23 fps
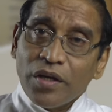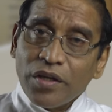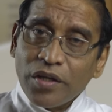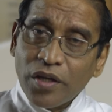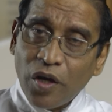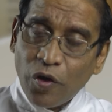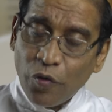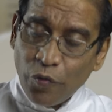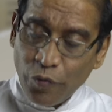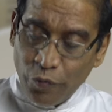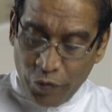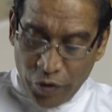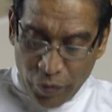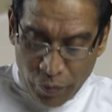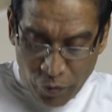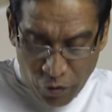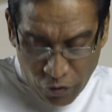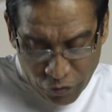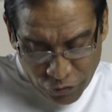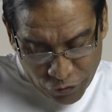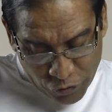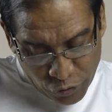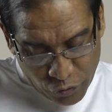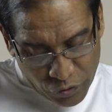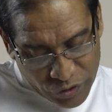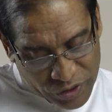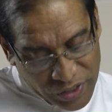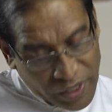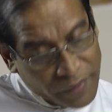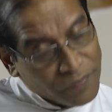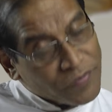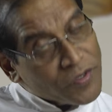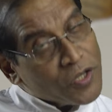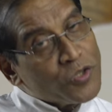Now we move to
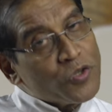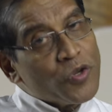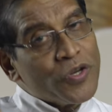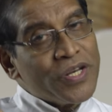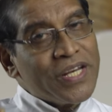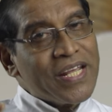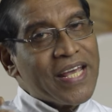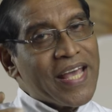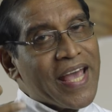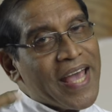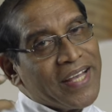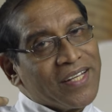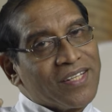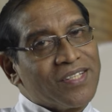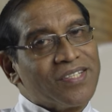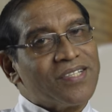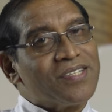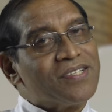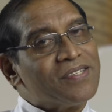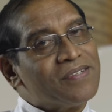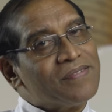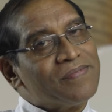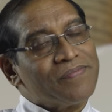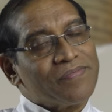chapter 28